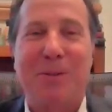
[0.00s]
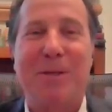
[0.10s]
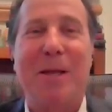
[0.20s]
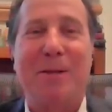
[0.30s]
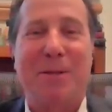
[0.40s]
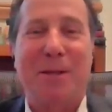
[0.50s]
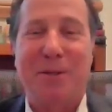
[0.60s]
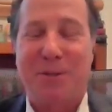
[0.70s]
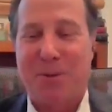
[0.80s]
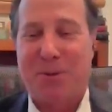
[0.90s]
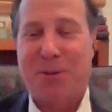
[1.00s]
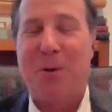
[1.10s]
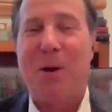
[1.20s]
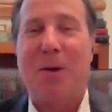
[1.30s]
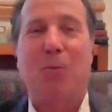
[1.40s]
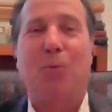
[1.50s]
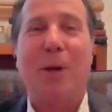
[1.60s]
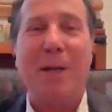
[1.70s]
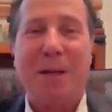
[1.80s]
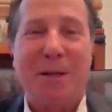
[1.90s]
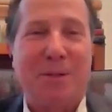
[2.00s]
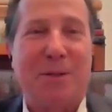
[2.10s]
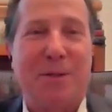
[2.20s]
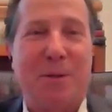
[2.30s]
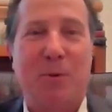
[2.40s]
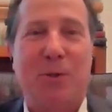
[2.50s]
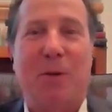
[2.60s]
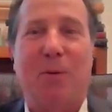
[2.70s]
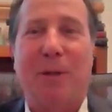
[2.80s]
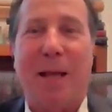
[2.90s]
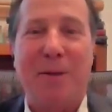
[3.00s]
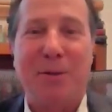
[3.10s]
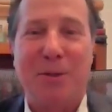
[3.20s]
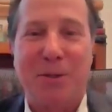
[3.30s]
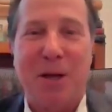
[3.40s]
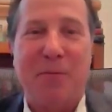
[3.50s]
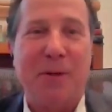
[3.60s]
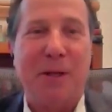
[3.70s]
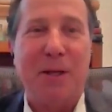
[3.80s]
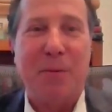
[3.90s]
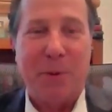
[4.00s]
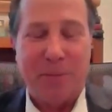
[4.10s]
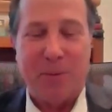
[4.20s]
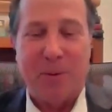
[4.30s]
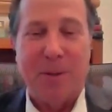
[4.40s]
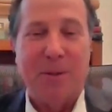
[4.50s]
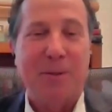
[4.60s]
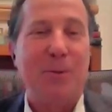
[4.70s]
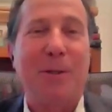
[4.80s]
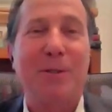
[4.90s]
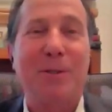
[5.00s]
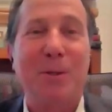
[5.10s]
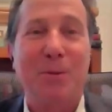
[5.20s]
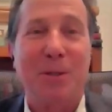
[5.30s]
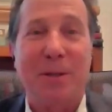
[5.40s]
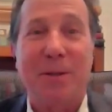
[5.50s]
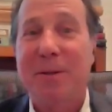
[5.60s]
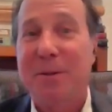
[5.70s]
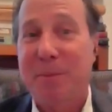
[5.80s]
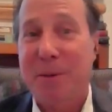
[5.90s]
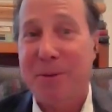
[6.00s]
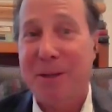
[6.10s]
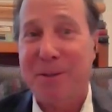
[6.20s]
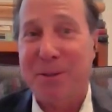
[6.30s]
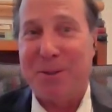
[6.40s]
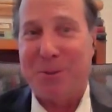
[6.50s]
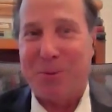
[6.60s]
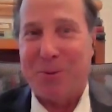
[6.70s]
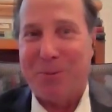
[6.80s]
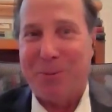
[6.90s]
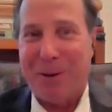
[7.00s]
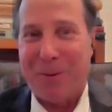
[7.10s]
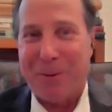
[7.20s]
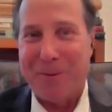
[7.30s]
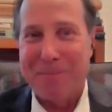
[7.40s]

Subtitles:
is saying things that are so outrageous, just the most outlandish stuff, and getting people to excuse it. Maybe that's his superpower.